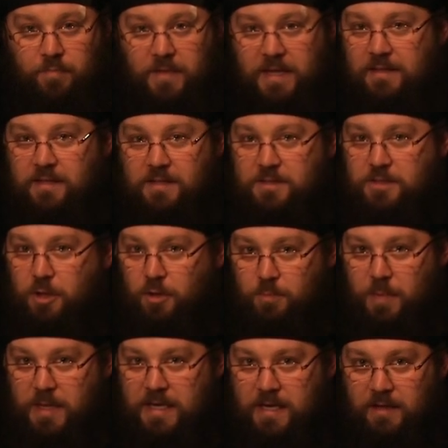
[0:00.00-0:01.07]
It does
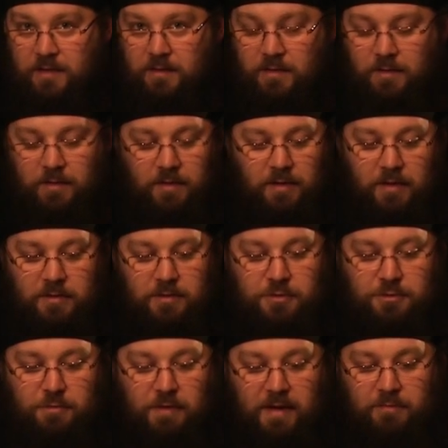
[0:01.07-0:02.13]
not begin in a
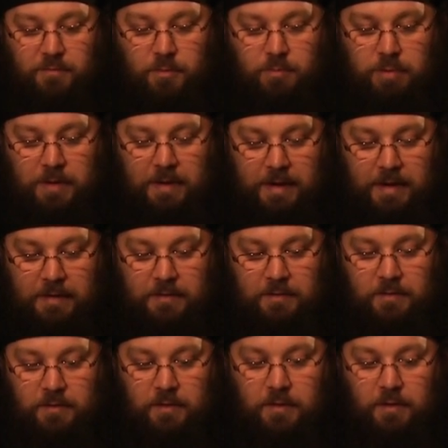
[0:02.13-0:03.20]
travel
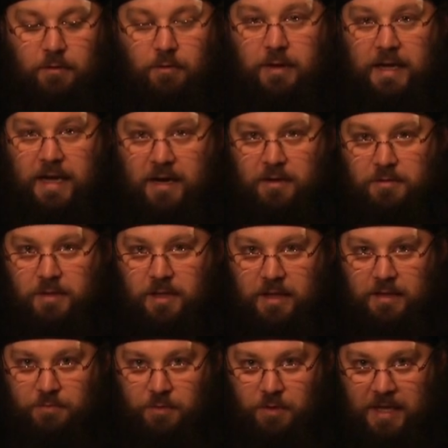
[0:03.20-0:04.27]
plan or an
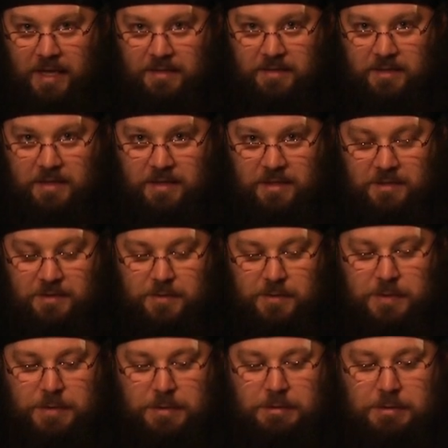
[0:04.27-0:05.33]
outline for
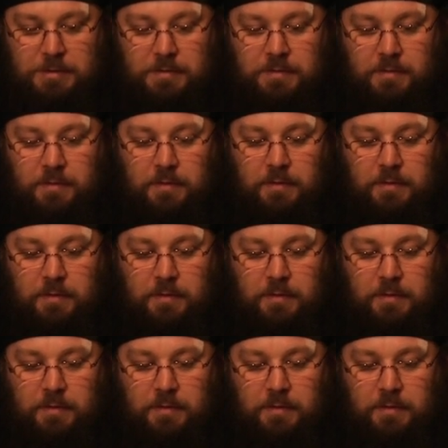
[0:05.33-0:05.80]
catechesis.